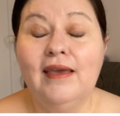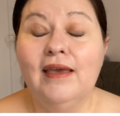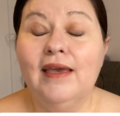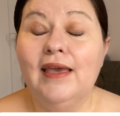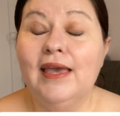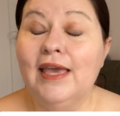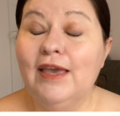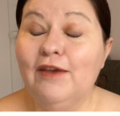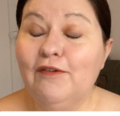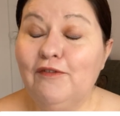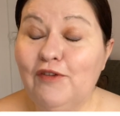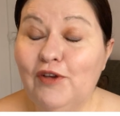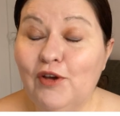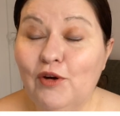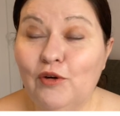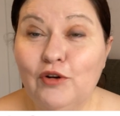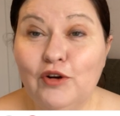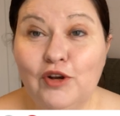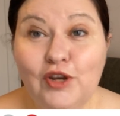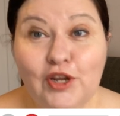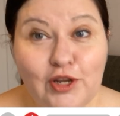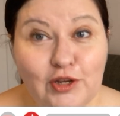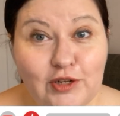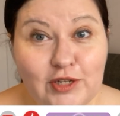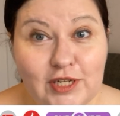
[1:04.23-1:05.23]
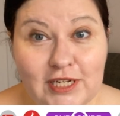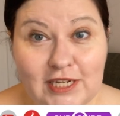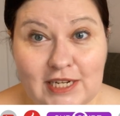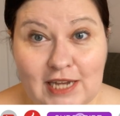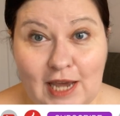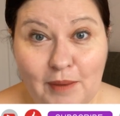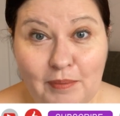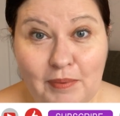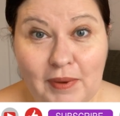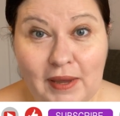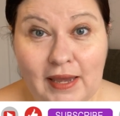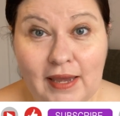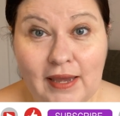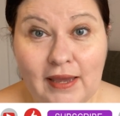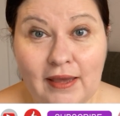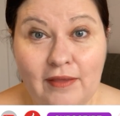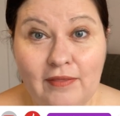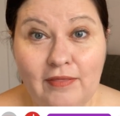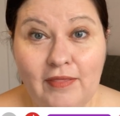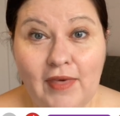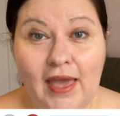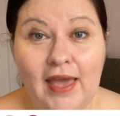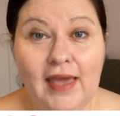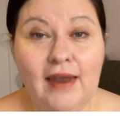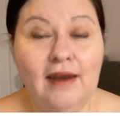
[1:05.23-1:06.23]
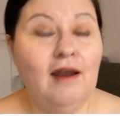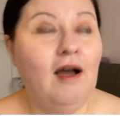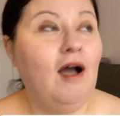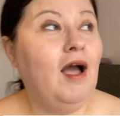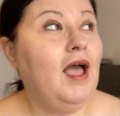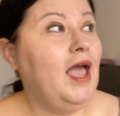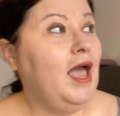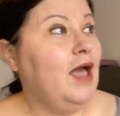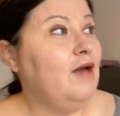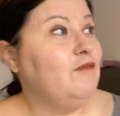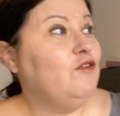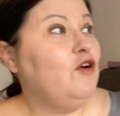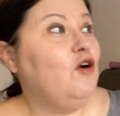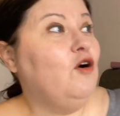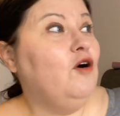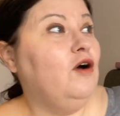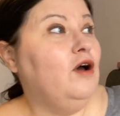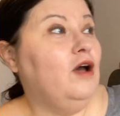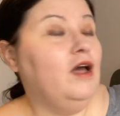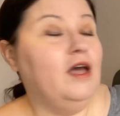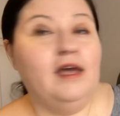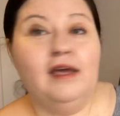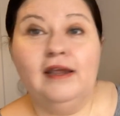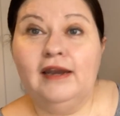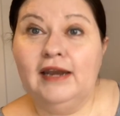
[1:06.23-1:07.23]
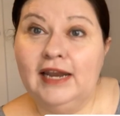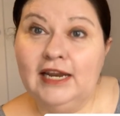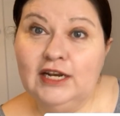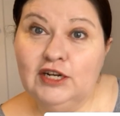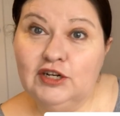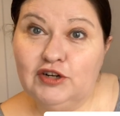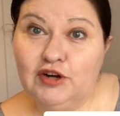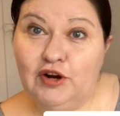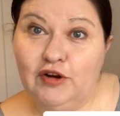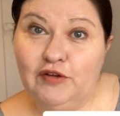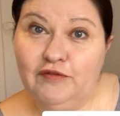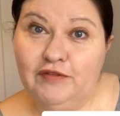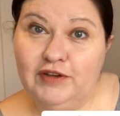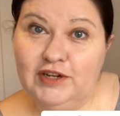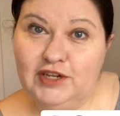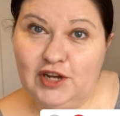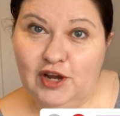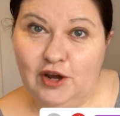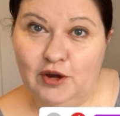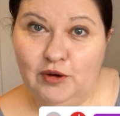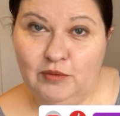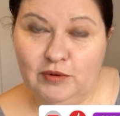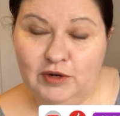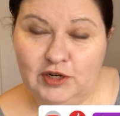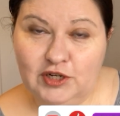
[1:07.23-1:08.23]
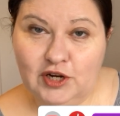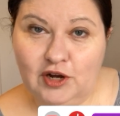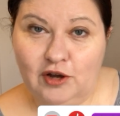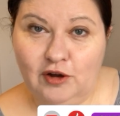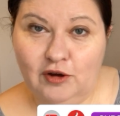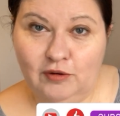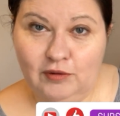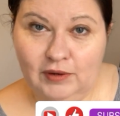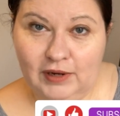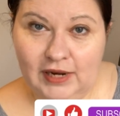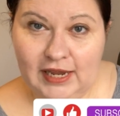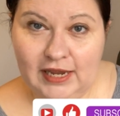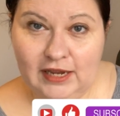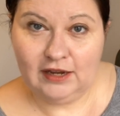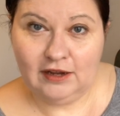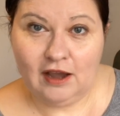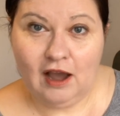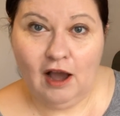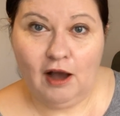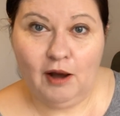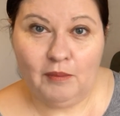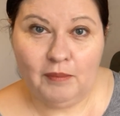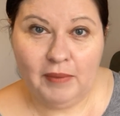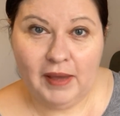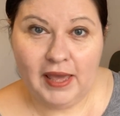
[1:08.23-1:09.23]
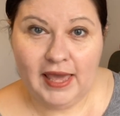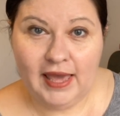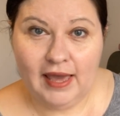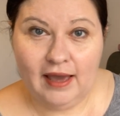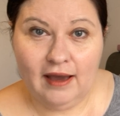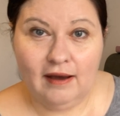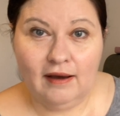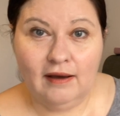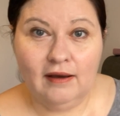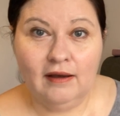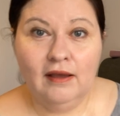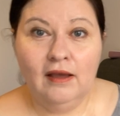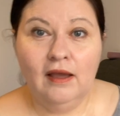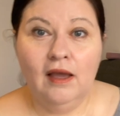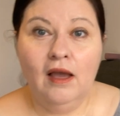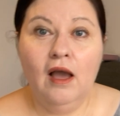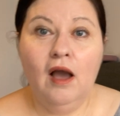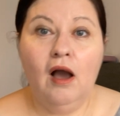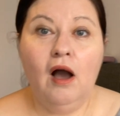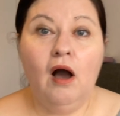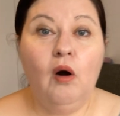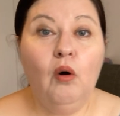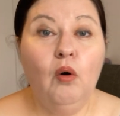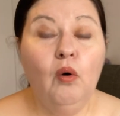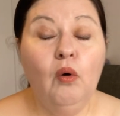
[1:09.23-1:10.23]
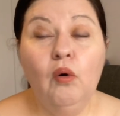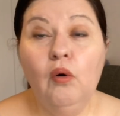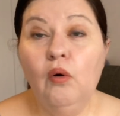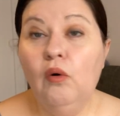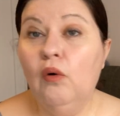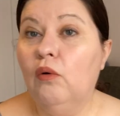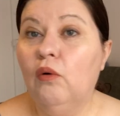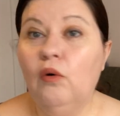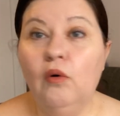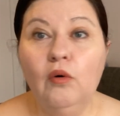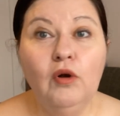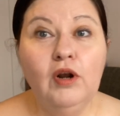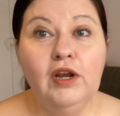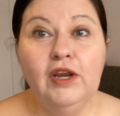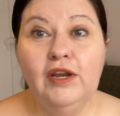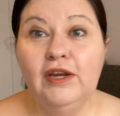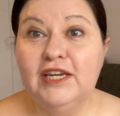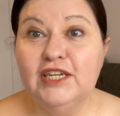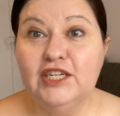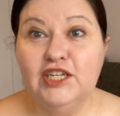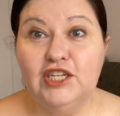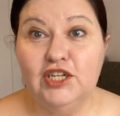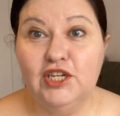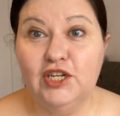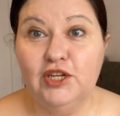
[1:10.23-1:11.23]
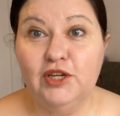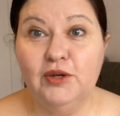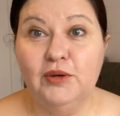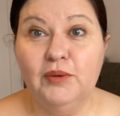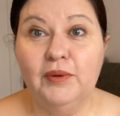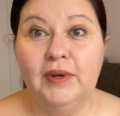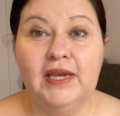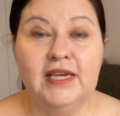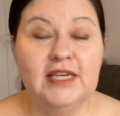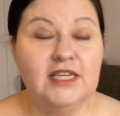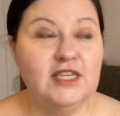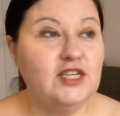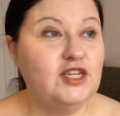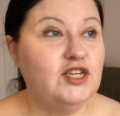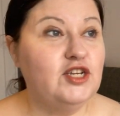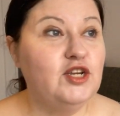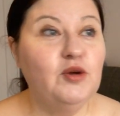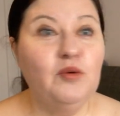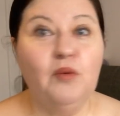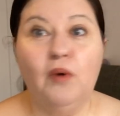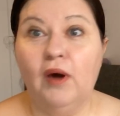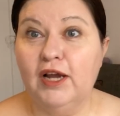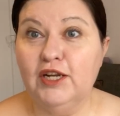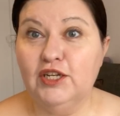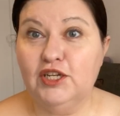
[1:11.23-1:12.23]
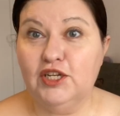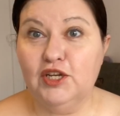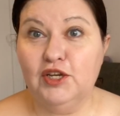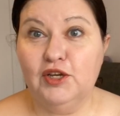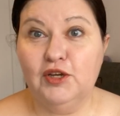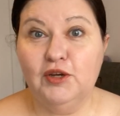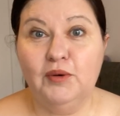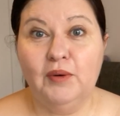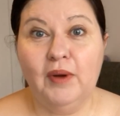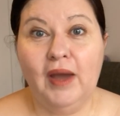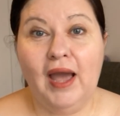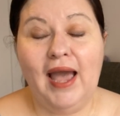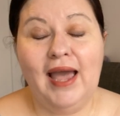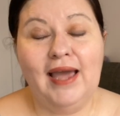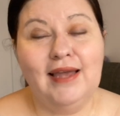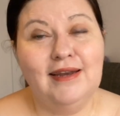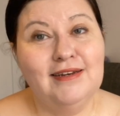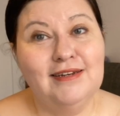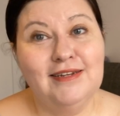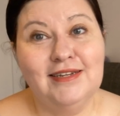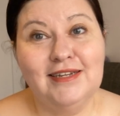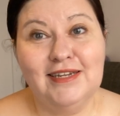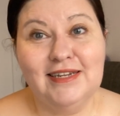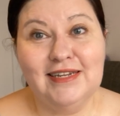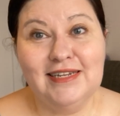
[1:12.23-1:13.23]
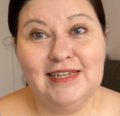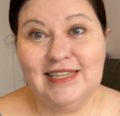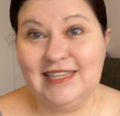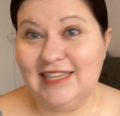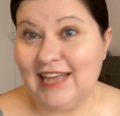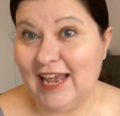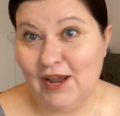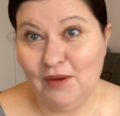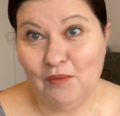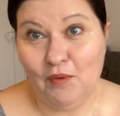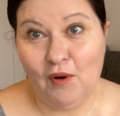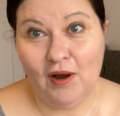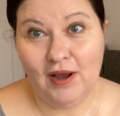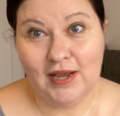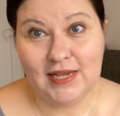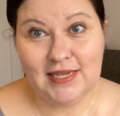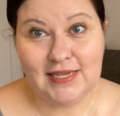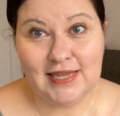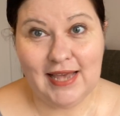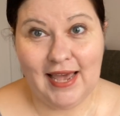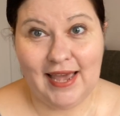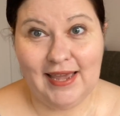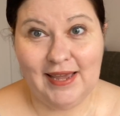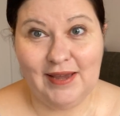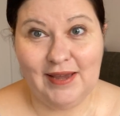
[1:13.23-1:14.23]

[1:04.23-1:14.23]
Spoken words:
If you're new to tapping, then I have got an intro video which I'll link up here. Or all you need to do is do what I do and say what I say.